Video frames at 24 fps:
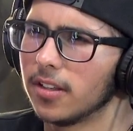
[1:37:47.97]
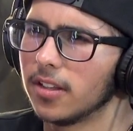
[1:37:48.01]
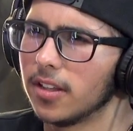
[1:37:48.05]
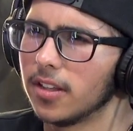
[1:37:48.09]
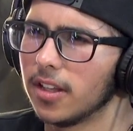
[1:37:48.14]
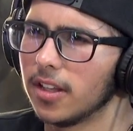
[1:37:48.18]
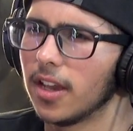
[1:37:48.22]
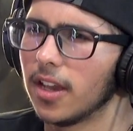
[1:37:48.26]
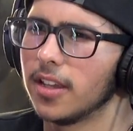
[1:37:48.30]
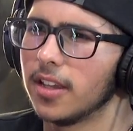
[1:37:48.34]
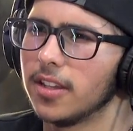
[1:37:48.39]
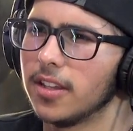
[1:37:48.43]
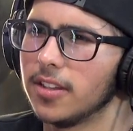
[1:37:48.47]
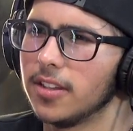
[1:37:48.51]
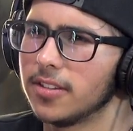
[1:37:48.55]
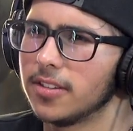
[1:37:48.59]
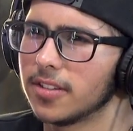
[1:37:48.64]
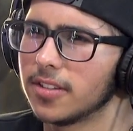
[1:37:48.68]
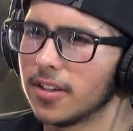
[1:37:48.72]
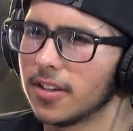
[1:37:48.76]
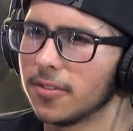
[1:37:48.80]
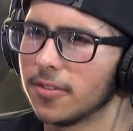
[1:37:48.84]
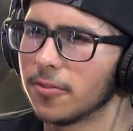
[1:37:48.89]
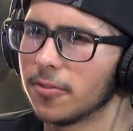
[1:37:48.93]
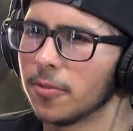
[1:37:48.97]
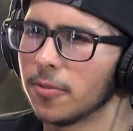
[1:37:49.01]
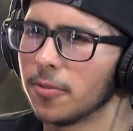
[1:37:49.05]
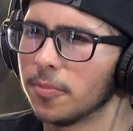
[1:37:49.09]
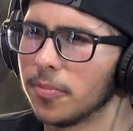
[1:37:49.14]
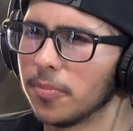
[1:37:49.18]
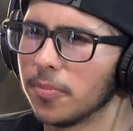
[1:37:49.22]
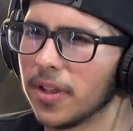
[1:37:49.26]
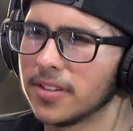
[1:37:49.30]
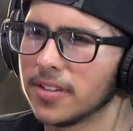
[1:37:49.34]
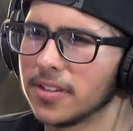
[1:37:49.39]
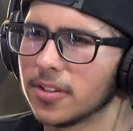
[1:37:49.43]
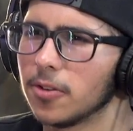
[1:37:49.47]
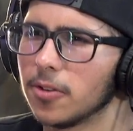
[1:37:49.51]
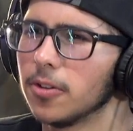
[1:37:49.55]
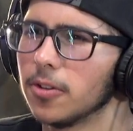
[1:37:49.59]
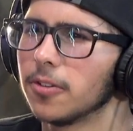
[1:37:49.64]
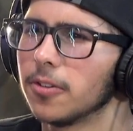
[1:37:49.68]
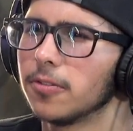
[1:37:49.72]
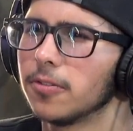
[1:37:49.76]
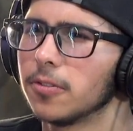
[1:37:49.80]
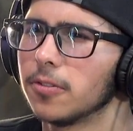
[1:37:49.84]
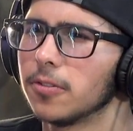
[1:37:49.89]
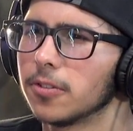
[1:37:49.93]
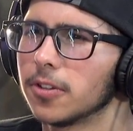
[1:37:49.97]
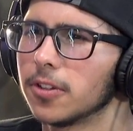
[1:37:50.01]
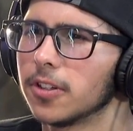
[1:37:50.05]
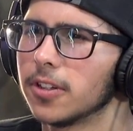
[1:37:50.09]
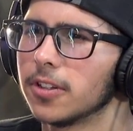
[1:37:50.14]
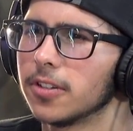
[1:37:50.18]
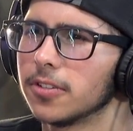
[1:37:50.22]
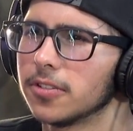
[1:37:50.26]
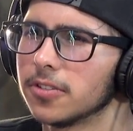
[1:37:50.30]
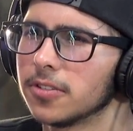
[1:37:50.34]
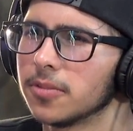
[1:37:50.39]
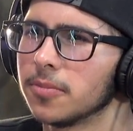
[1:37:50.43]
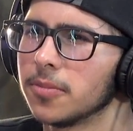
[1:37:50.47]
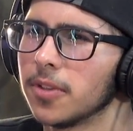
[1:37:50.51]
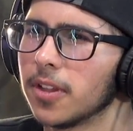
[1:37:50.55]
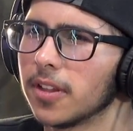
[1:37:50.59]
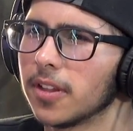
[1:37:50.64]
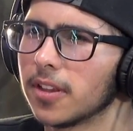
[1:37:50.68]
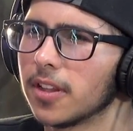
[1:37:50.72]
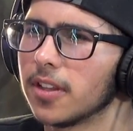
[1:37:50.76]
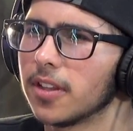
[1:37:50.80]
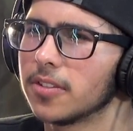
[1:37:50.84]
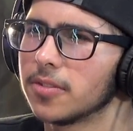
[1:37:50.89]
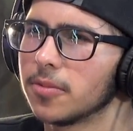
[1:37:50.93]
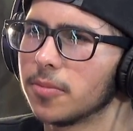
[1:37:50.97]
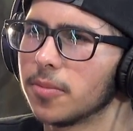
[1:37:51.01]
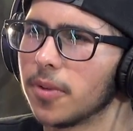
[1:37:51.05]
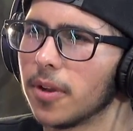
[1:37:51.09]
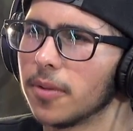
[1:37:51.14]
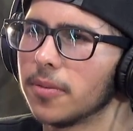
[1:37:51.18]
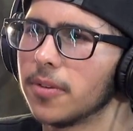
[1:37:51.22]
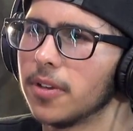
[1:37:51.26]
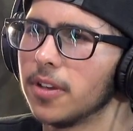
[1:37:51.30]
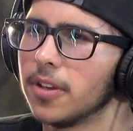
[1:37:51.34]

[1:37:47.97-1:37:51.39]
Yeah, he's from Pensacola, Florida, or something like that. So